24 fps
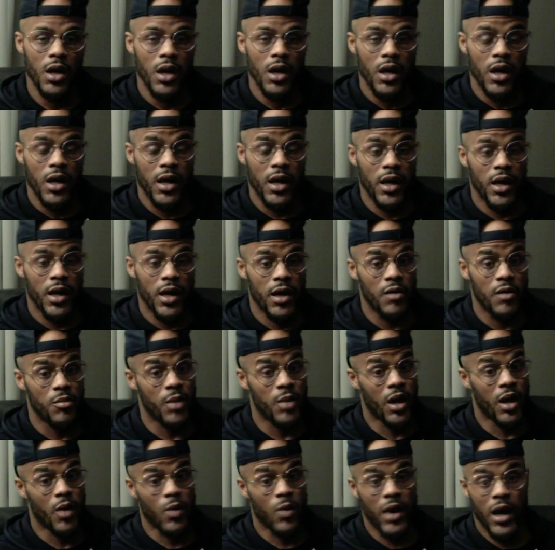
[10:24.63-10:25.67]
And
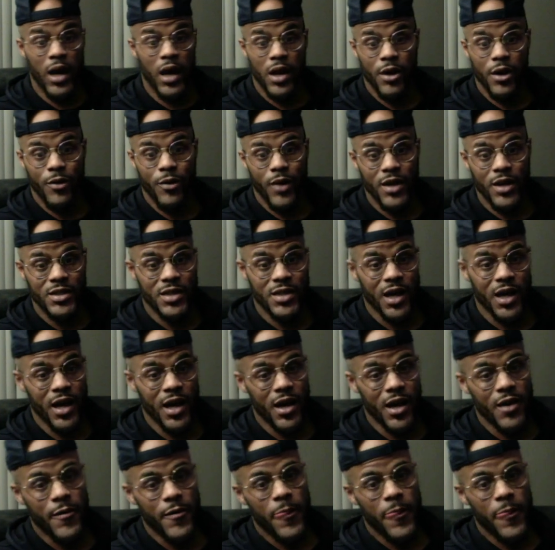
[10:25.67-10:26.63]
man, we had a great time.